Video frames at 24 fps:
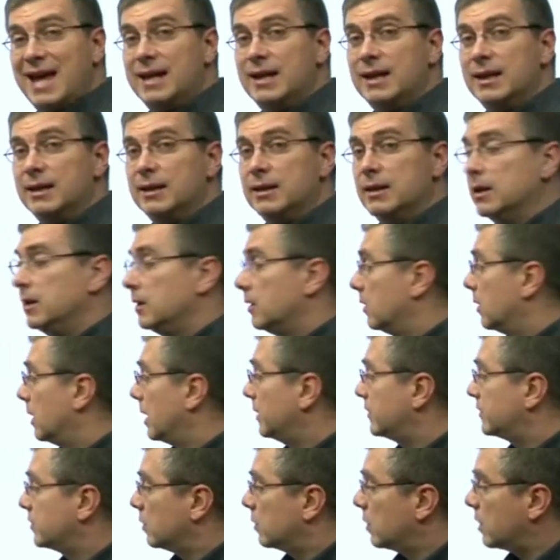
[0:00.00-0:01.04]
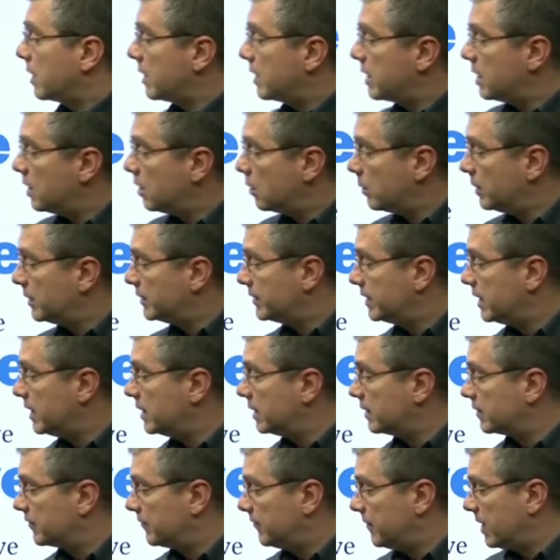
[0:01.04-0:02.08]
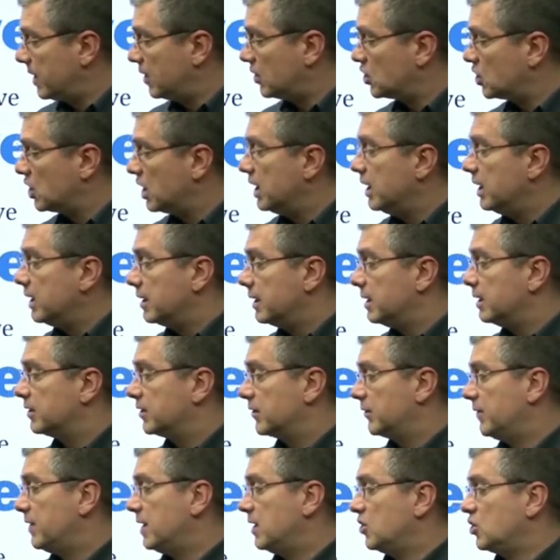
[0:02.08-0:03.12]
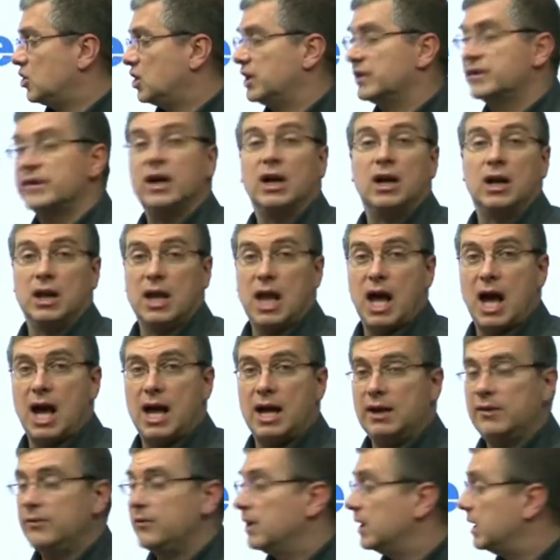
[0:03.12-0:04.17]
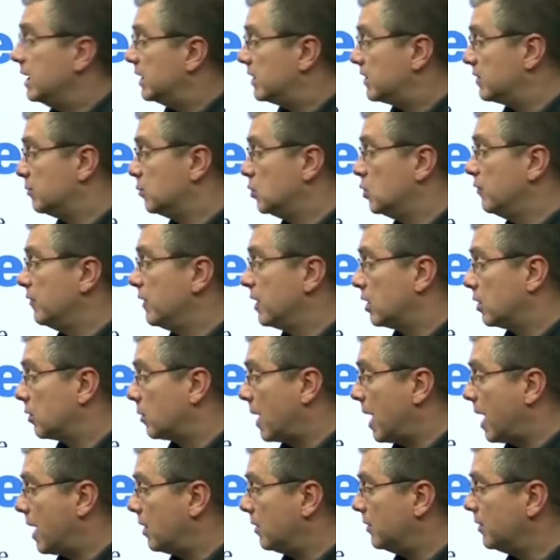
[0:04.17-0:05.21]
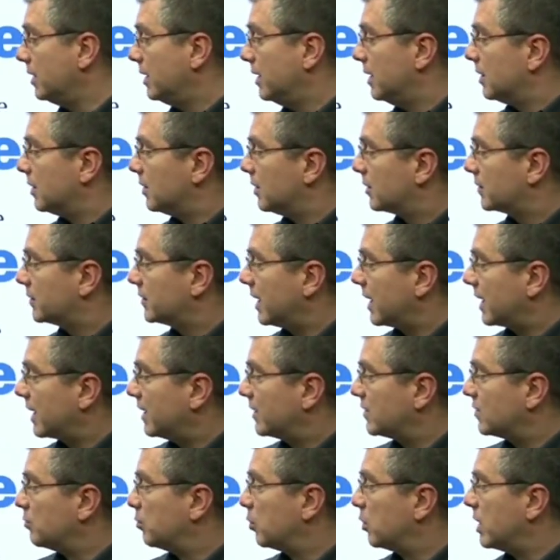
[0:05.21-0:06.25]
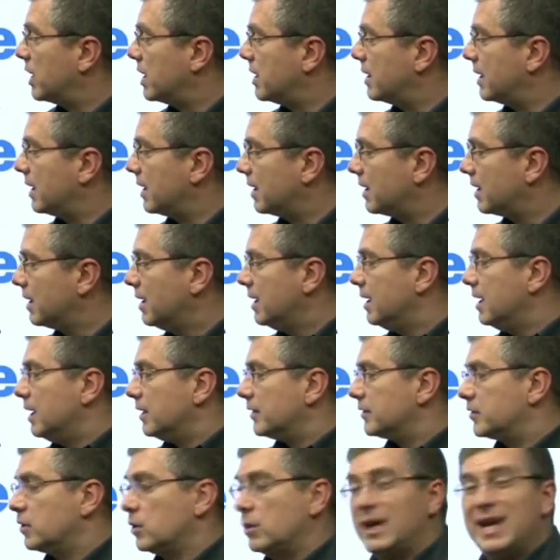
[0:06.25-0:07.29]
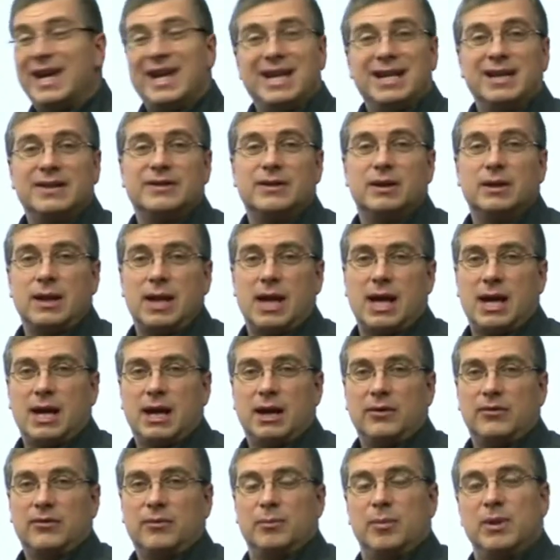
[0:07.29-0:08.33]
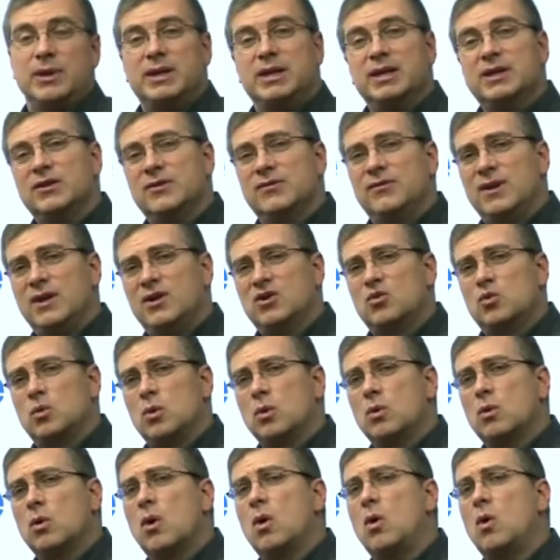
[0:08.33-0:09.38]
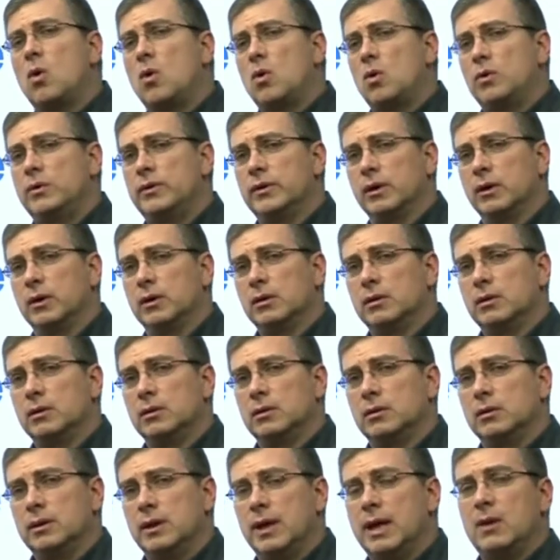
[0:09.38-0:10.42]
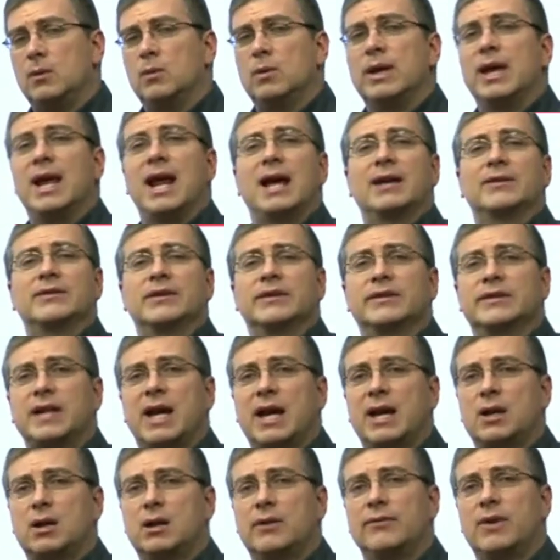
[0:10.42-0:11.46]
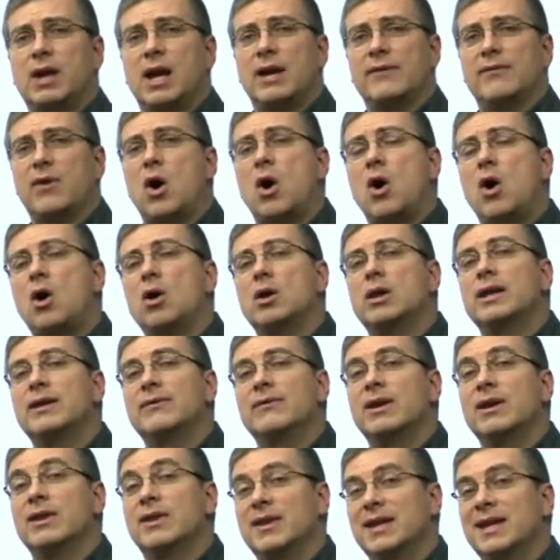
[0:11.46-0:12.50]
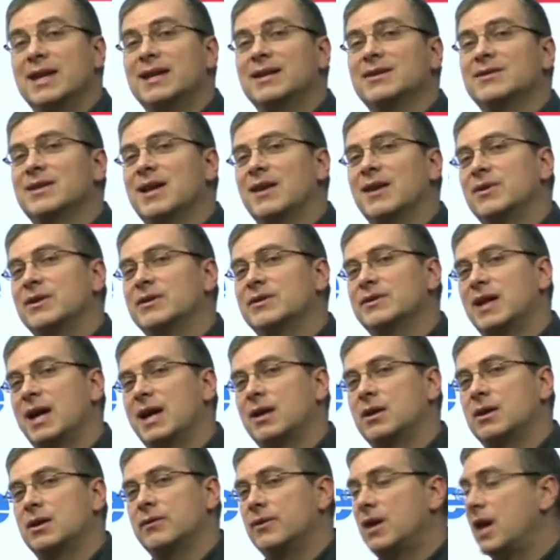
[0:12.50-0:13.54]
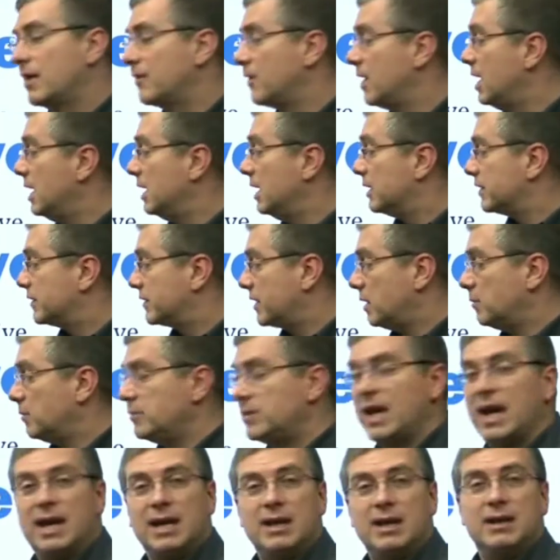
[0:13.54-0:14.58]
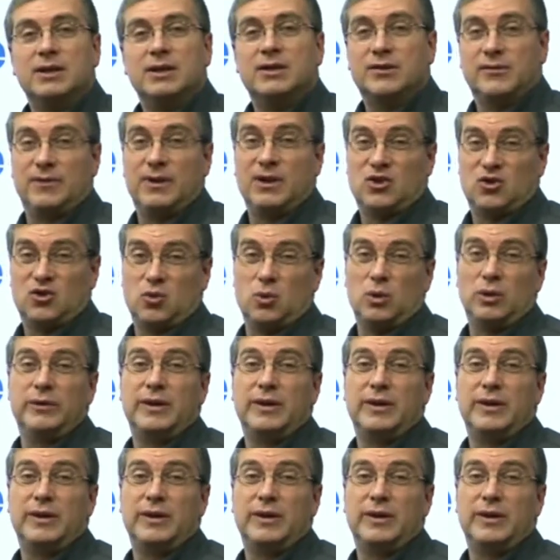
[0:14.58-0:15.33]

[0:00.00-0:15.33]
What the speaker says: not dead. So we see the fish. The fish is alive and moving alive. They're breathing. There is the fry. They breathe older. They have a cycle of life. All things of breath.